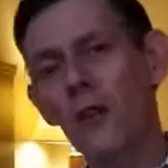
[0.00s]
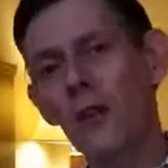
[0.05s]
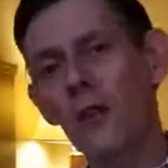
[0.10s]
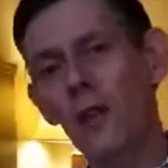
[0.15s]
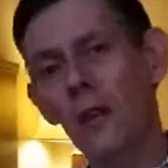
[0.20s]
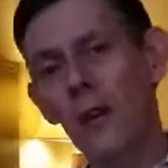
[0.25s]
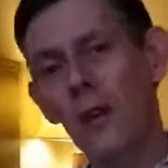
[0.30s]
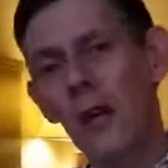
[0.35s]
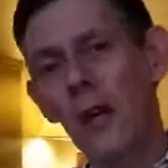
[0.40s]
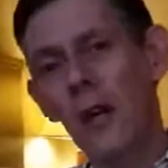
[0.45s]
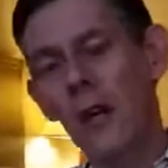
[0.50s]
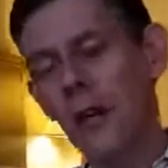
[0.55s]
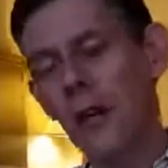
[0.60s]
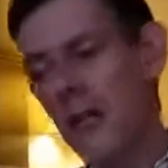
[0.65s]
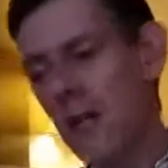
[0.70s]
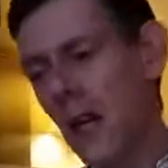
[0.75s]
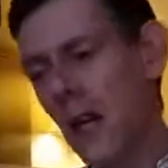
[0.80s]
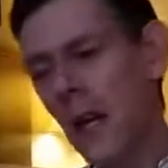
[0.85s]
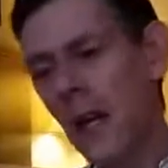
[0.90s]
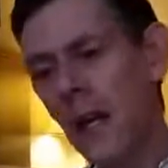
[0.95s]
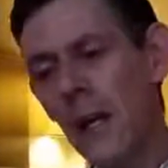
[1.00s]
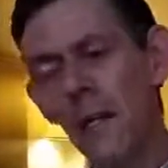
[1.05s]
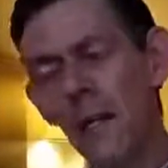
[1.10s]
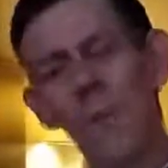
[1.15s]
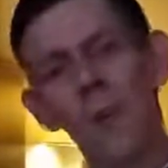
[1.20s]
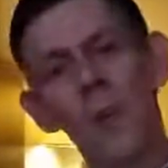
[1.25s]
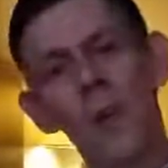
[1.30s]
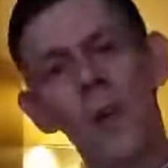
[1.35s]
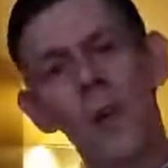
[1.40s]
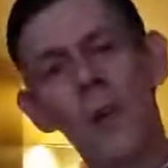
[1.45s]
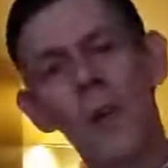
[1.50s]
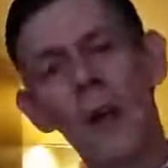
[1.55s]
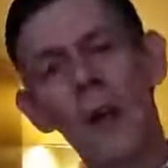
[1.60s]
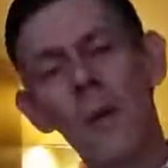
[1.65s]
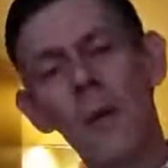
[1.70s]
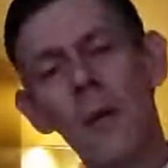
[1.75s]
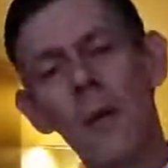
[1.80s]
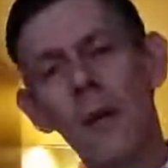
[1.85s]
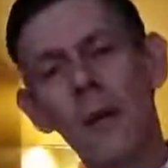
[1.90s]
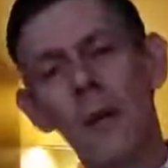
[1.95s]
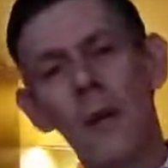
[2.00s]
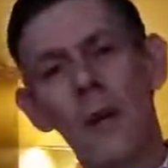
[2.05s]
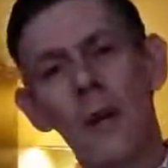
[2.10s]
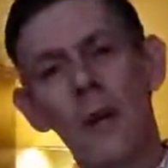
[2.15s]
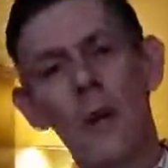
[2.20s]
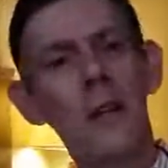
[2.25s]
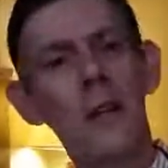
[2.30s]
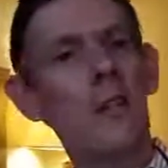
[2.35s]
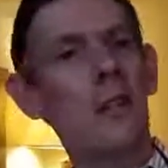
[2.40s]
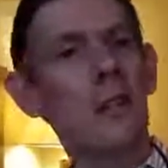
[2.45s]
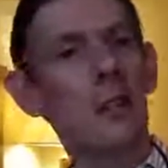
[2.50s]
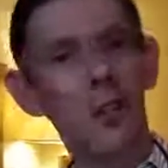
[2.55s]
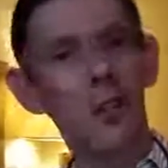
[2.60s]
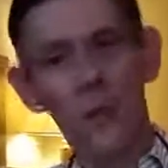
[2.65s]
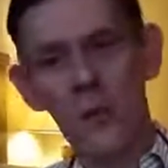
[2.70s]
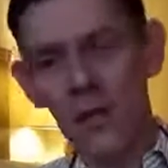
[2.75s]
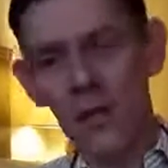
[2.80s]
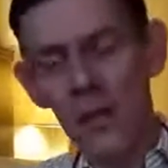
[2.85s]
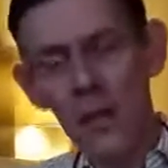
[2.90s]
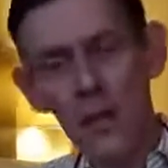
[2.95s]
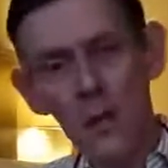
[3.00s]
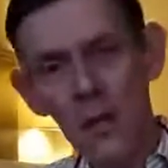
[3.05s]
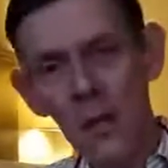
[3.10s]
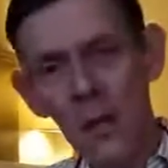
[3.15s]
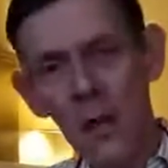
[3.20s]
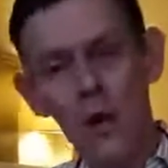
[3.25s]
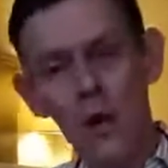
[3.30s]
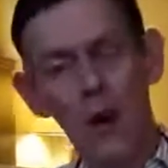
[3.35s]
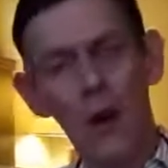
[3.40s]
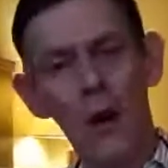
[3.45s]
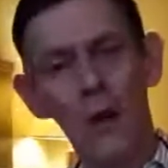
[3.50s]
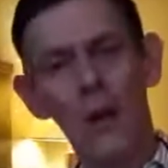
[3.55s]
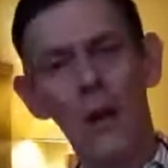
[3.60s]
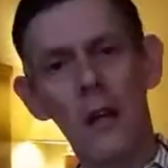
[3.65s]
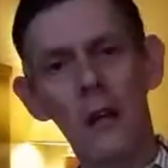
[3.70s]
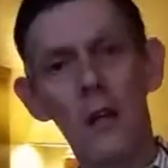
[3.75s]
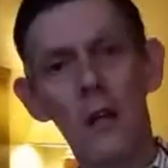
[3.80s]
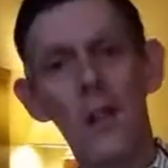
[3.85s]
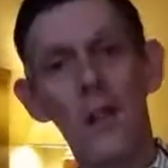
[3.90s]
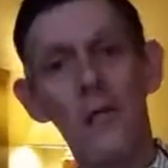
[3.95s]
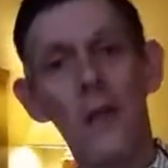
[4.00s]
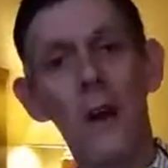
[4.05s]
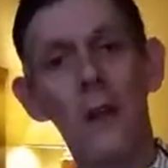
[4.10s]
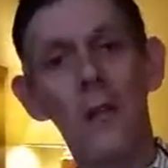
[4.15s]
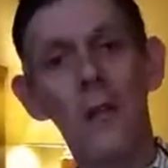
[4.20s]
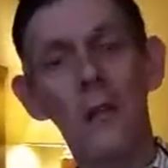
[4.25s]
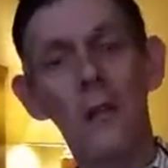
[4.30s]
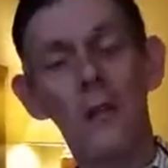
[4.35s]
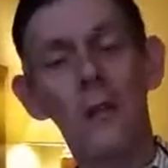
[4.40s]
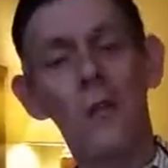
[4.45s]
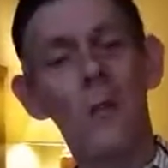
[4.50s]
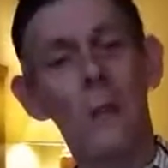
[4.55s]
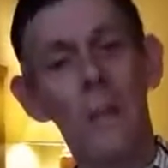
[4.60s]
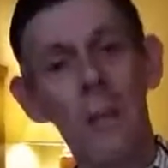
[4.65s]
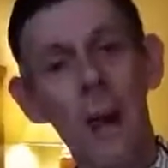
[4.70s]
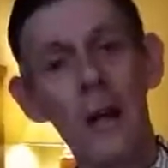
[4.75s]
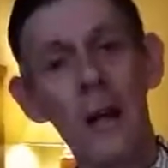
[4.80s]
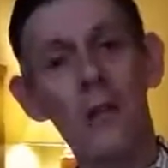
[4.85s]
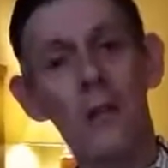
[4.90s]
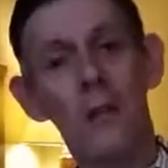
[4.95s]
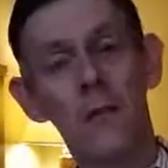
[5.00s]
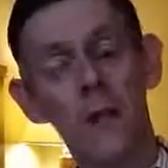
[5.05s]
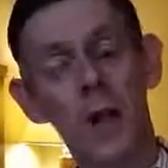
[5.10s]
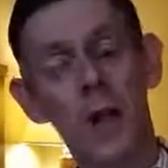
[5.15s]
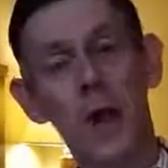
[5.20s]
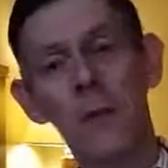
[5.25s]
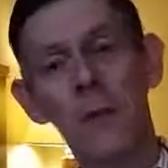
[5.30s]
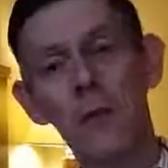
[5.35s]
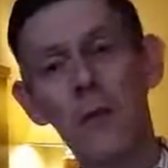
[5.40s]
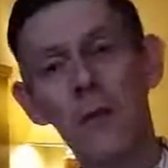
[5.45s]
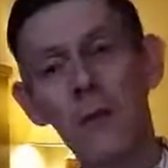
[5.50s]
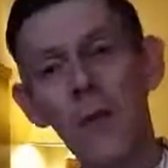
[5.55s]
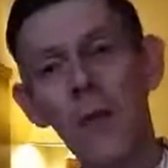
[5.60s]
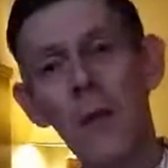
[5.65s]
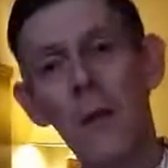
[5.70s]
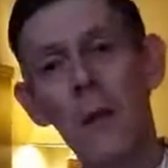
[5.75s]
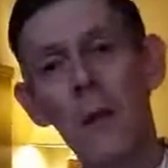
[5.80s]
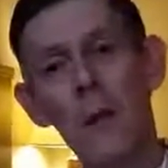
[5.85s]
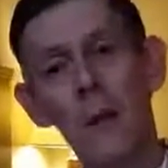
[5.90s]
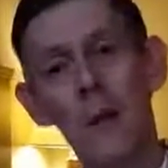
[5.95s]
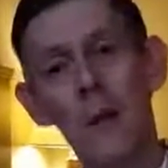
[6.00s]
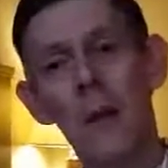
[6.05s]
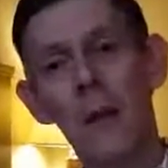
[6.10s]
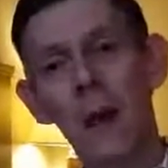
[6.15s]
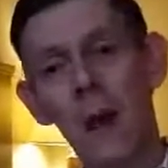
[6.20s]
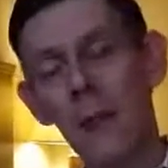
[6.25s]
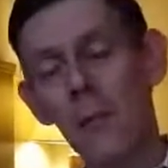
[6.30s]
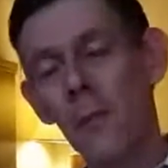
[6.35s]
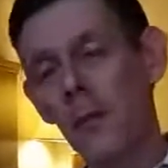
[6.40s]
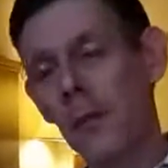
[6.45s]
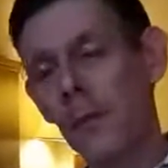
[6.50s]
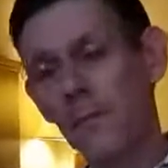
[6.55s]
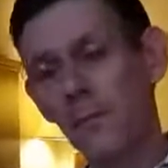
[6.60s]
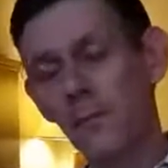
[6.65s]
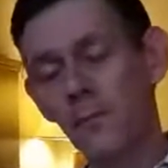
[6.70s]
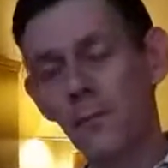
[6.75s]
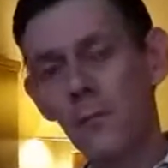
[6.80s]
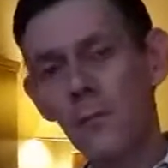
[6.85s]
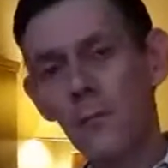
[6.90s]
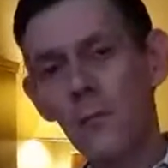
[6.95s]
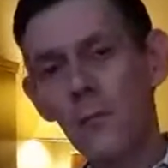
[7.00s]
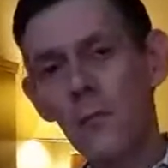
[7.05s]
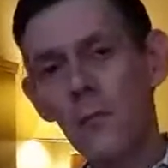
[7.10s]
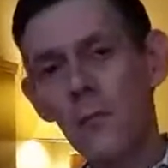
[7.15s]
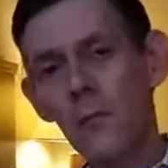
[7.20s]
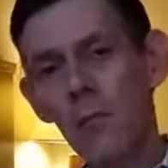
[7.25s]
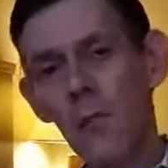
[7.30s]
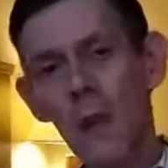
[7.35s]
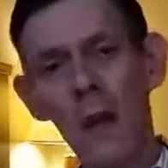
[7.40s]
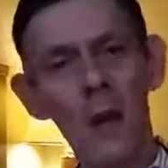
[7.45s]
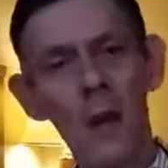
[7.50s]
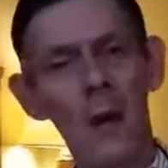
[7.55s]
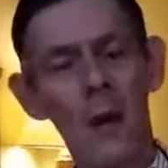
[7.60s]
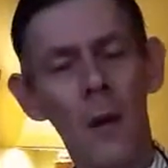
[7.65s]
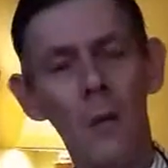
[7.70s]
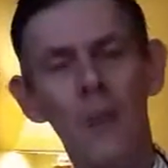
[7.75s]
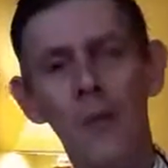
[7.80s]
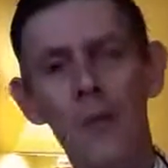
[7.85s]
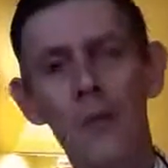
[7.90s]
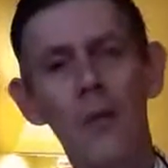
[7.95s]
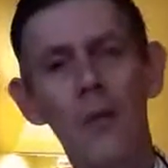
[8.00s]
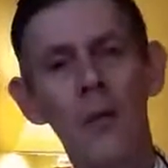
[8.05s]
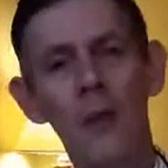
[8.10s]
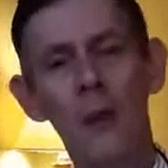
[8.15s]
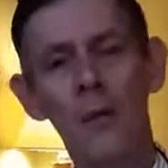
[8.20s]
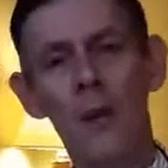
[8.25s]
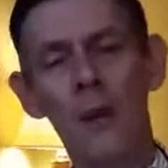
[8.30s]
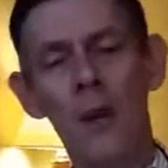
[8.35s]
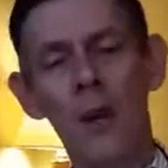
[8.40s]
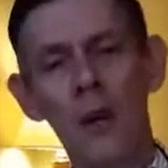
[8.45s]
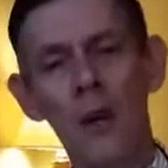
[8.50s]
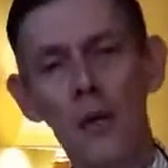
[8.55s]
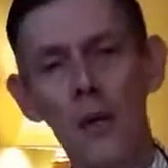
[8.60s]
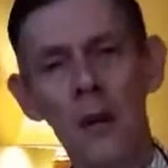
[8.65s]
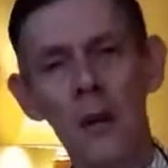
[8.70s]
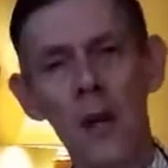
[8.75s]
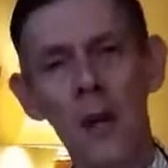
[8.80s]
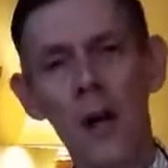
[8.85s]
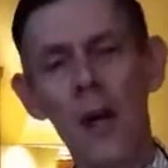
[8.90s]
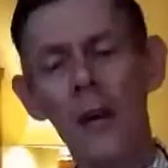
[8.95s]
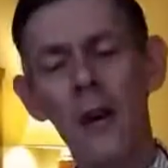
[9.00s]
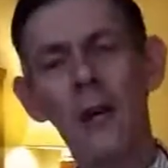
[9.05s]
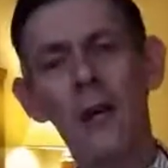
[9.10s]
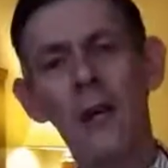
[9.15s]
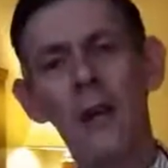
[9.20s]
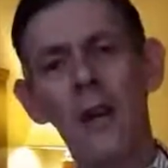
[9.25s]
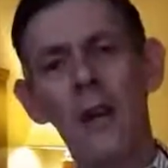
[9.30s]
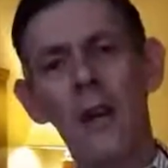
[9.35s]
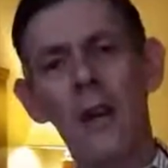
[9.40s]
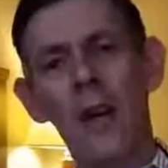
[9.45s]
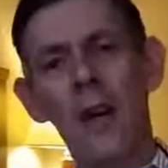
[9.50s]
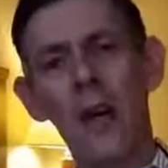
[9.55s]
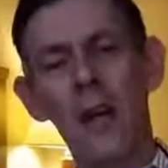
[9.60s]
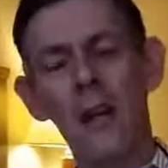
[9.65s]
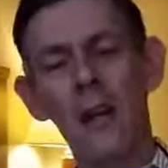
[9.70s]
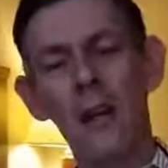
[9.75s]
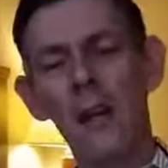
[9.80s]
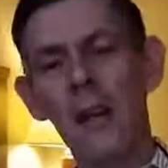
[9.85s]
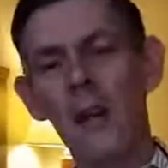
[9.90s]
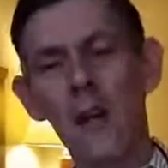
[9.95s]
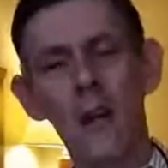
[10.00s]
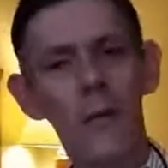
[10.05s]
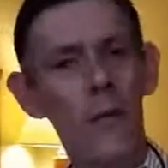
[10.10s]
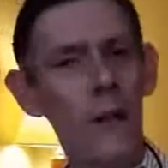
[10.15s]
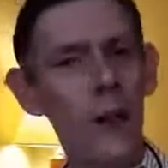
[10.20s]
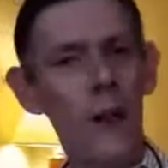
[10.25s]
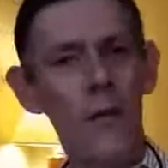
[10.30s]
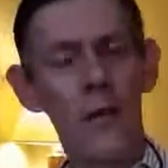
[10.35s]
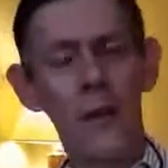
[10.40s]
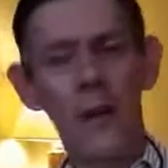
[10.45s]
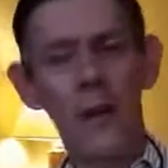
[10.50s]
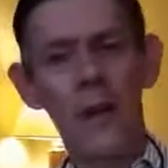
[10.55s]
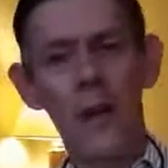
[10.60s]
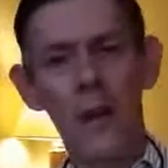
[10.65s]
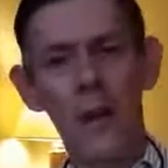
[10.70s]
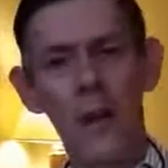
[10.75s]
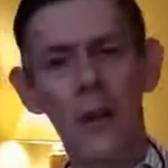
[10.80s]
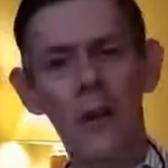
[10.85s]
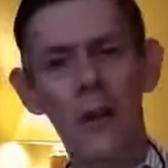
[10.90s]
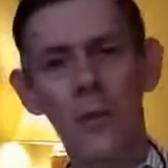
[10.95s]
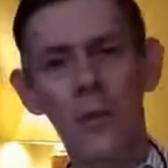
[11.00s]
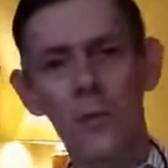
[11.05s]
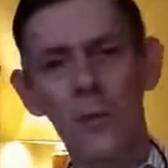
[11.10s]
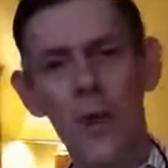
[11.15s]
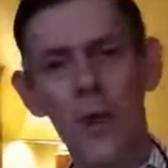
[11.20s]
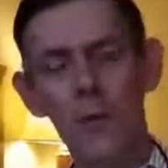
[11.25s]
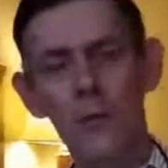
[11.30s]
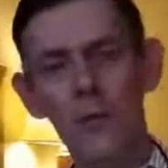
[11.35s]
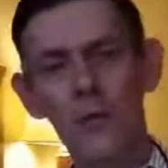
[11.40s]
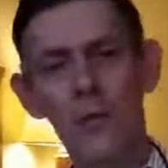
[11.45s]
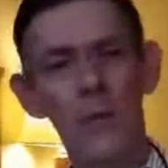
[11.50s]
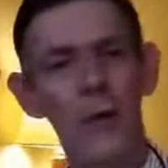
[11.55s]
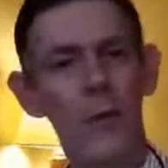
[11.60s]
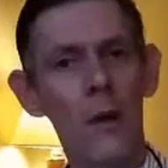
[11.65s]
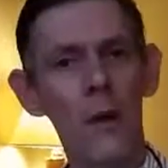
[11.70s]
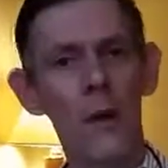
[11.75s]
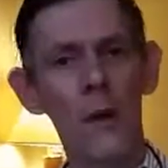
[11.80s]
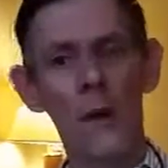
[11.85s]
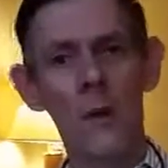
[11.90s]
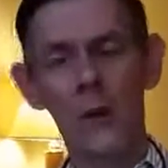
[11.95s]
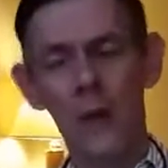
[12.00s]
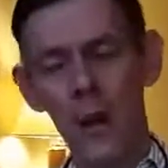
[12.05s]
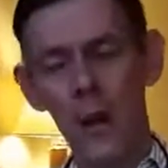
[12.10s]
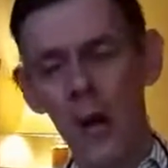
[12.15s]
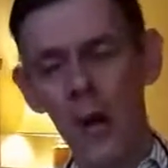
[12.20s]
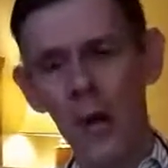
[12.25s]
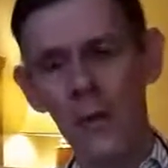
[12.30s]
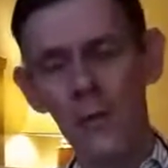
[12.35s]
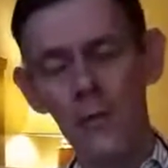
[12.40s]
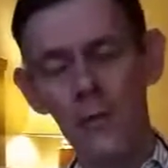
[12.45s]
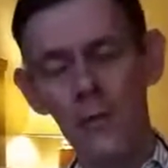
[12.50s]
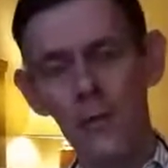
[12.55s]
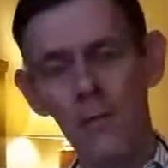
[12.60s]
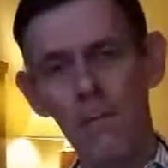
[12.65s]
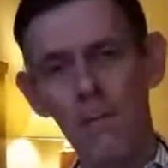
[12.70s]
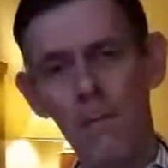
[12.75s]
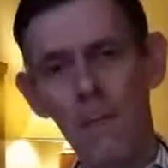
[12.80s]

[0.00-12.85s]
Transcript: So this lady came, and let's say she was digging in the garden and she found this massive diamond. It's really a big diamond. I mean, she could have retired and never have any financial problems for the rest of her life.